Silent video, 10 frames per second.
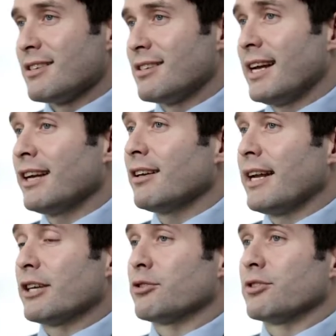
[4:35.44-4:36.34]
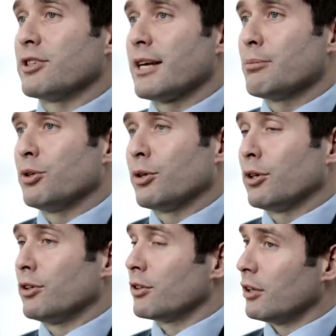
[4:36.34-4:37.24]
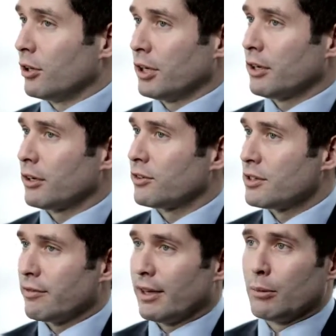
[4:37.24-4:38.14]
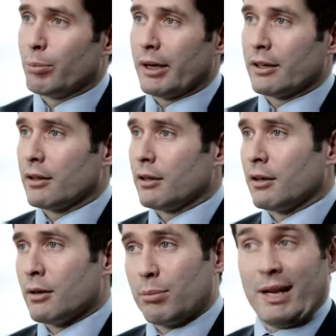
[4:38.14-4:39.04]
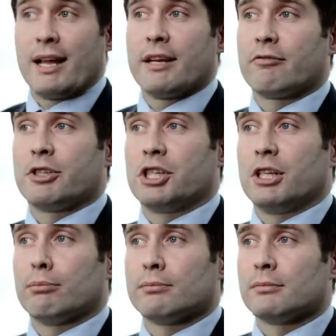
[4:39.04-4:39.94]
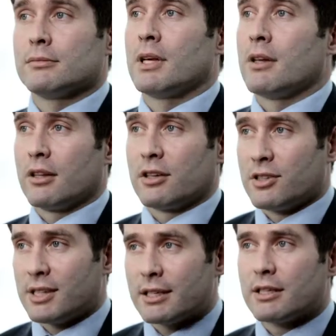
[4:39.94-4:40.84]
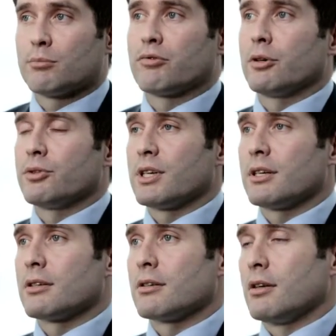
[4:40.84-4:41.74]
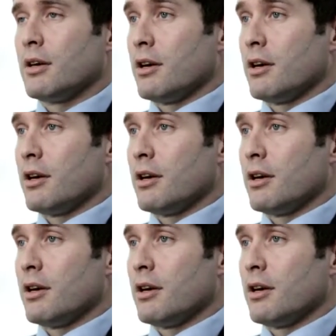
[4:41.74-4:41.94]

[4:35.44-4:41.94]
As a second natural step, you could look at developing the planning regime, the consenting process,